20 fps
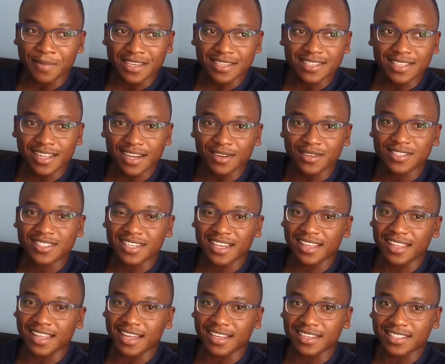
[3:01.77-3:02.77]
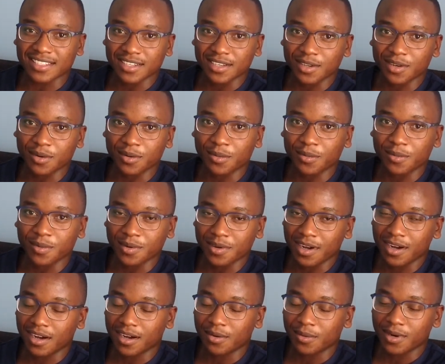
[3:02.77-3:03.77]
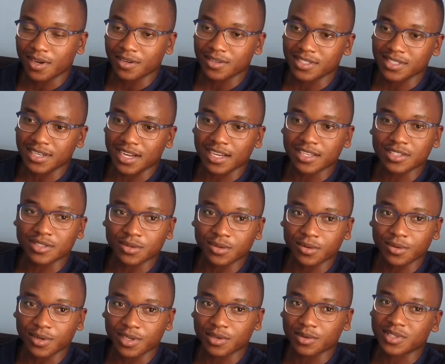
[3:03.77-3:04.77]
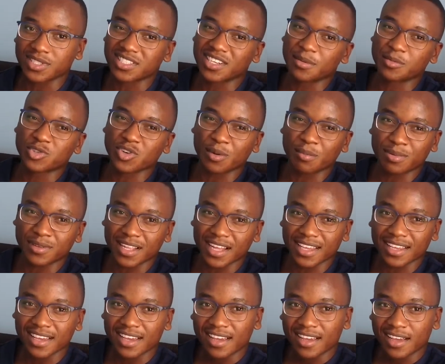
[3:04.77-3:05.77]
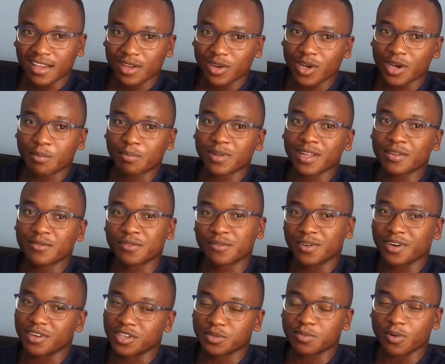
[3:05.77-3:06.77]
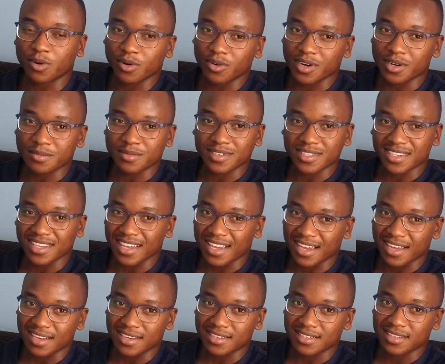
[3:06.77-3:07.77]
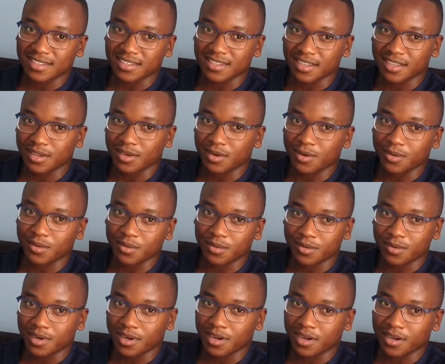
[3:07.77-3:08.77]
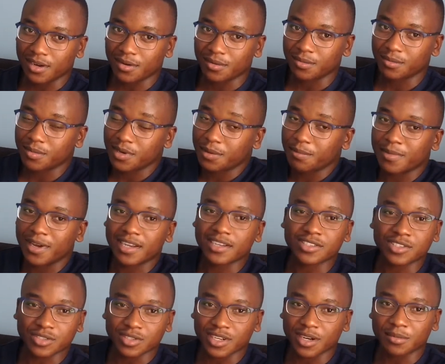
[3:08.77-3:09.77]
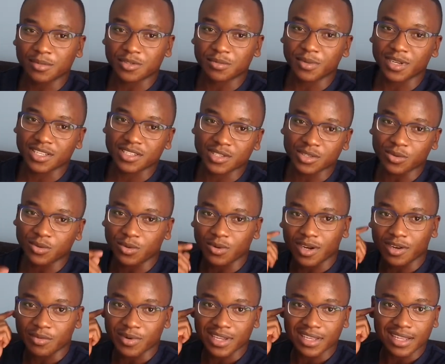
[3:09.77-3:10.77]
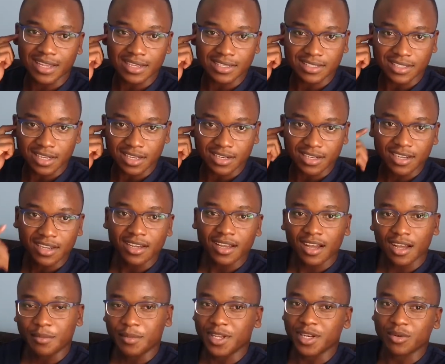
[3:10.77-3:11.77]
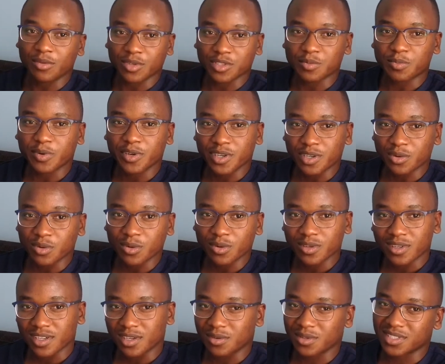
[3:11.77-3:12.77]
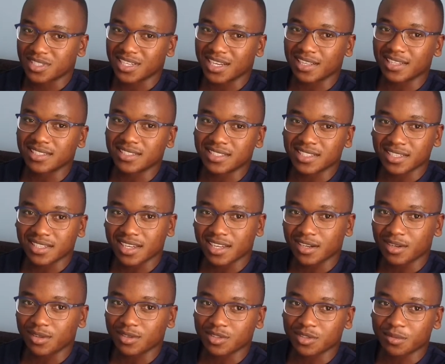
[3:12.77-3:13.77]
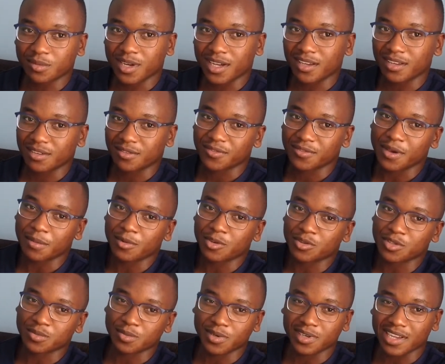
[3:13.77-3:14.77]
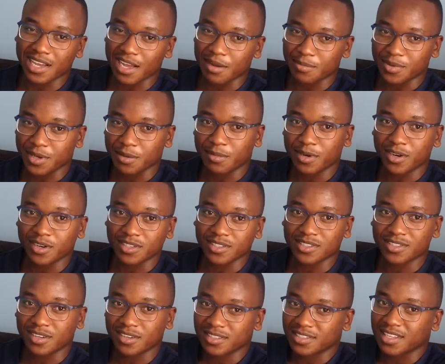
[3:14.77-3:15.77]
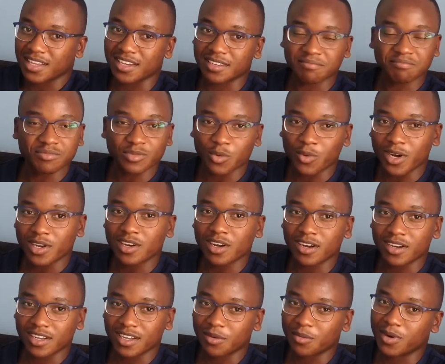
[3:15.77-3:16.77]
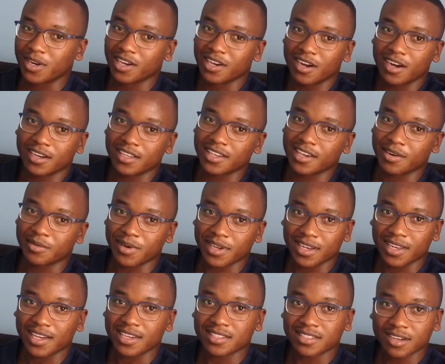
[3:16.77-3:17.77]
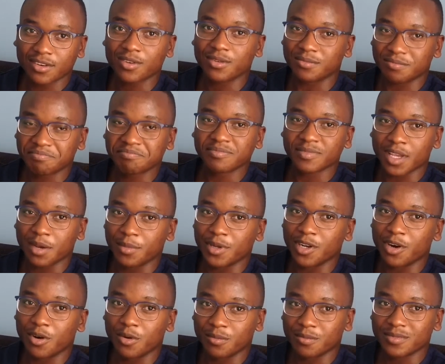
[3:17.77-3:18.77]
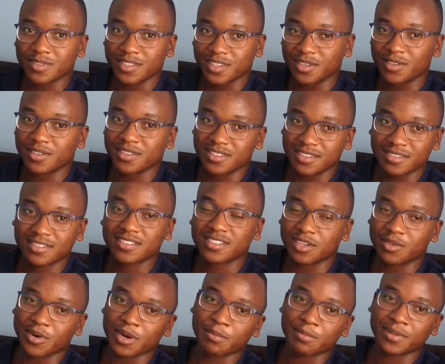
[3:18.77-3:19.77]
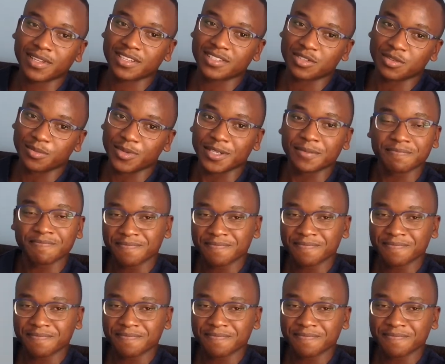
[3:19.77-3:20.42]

basically I would say that, when I was in high school, when it was time to apply, I applied for various programs, and, when I managed to come to med school, I realized that, it was pretty cool, it was challenging, and also my family was pretty happy about it, so I was like, why not? And when I got here, I realized, oh, I'm at home, it's a great place to be.